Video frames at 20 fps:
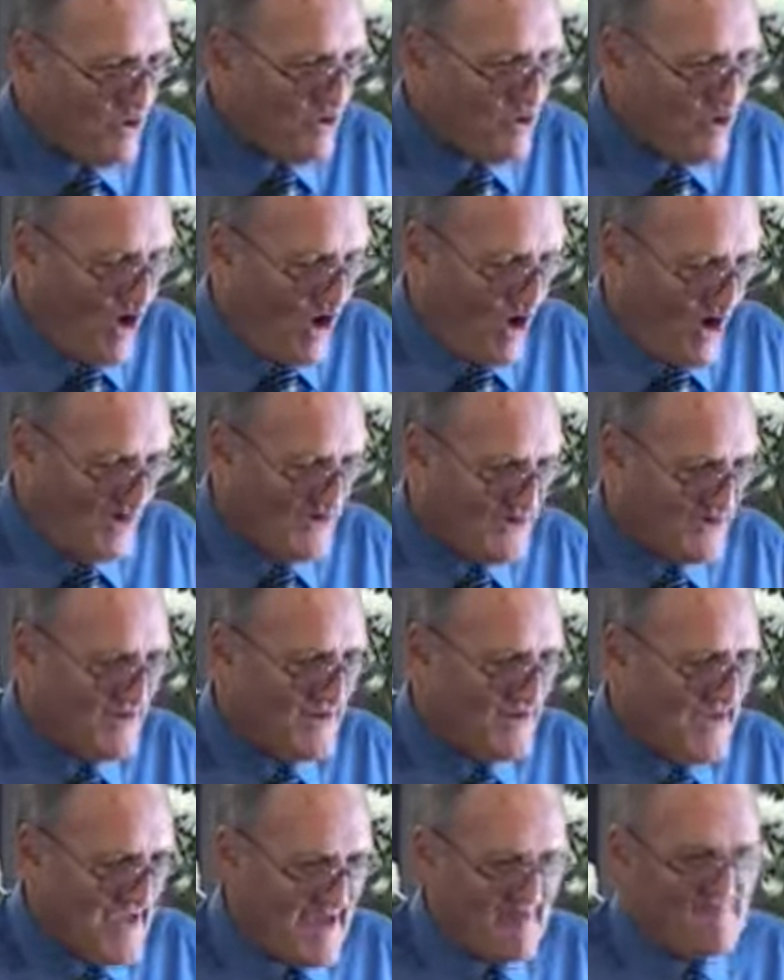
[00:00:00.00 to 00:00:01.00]
God
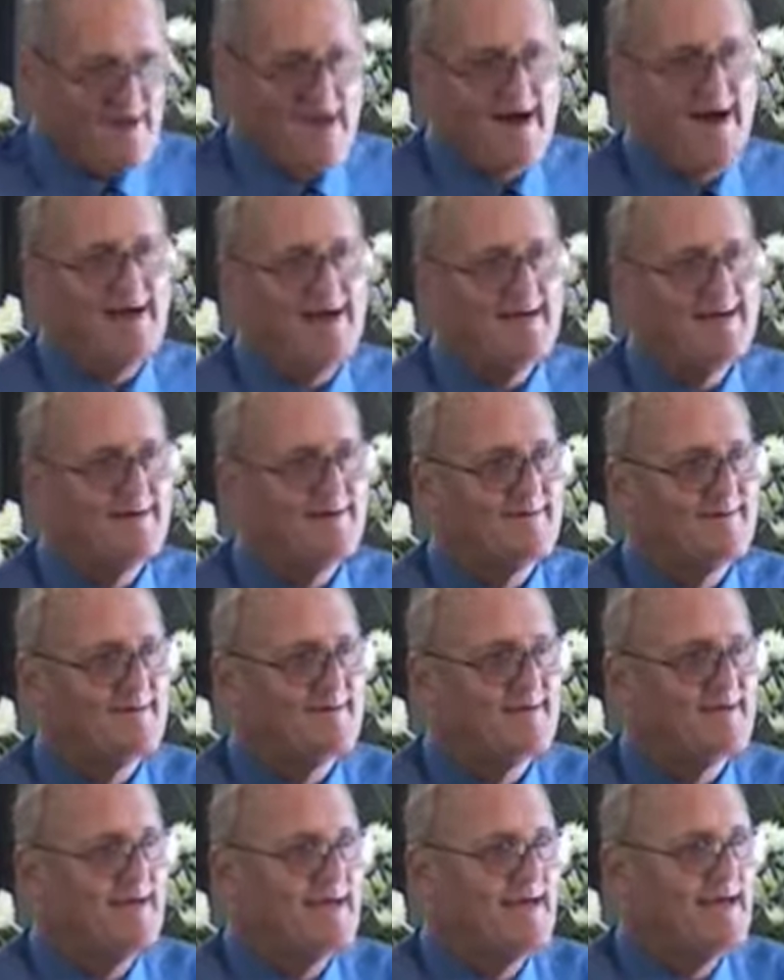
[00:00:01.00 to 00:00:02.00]
Have I.
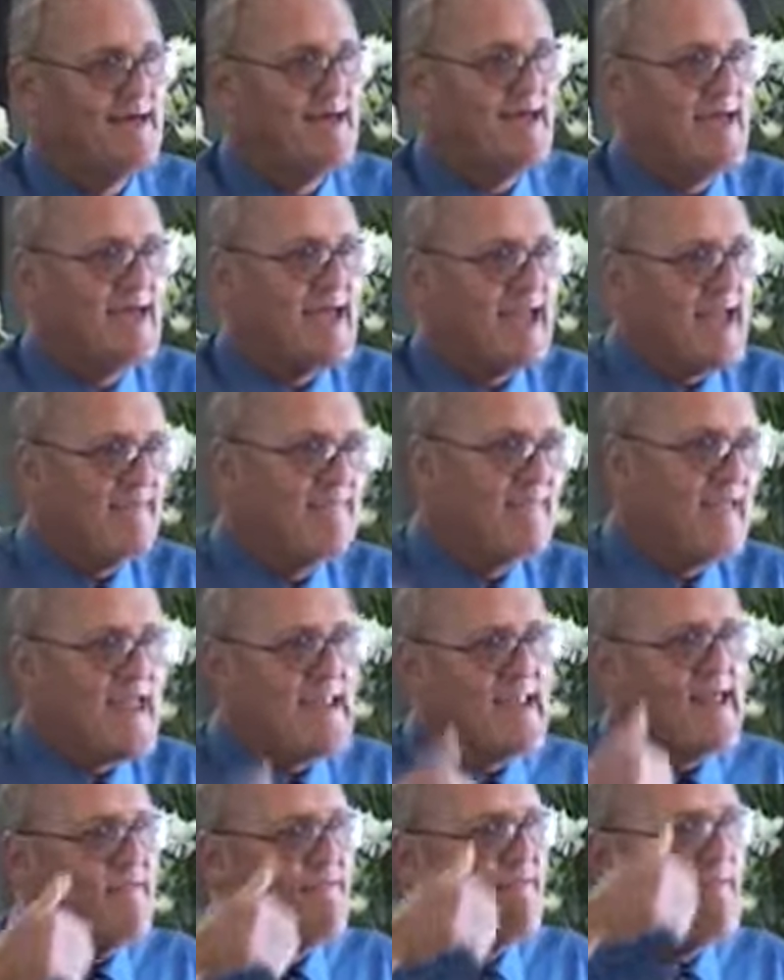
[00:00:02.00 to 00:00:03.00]
And then
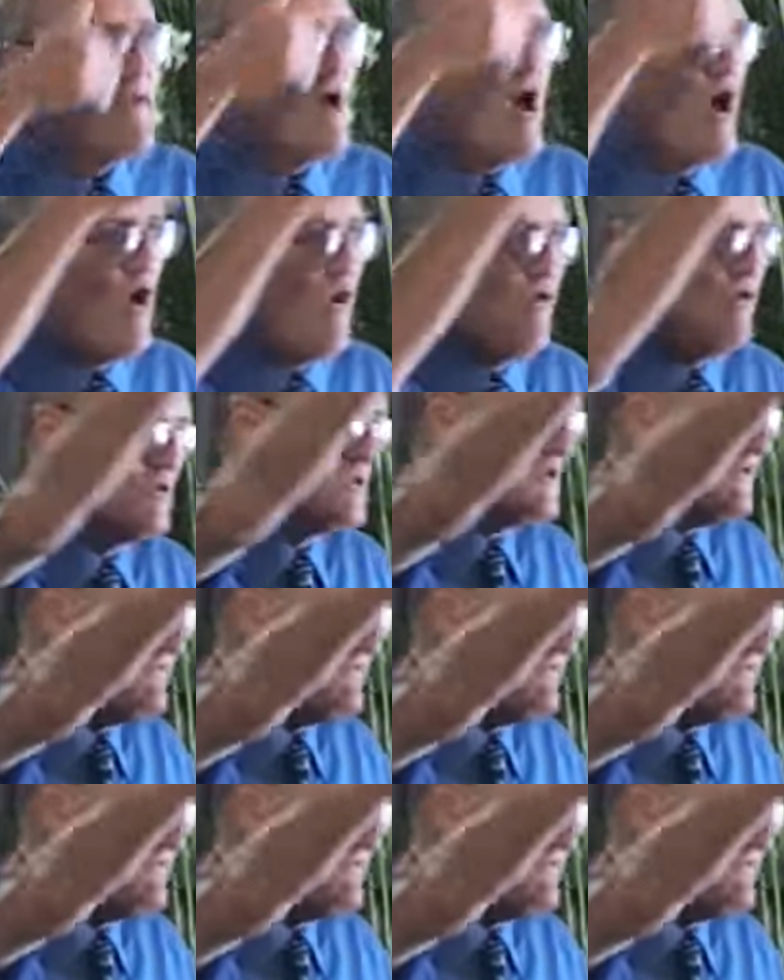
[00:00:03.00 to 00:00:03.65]
in the older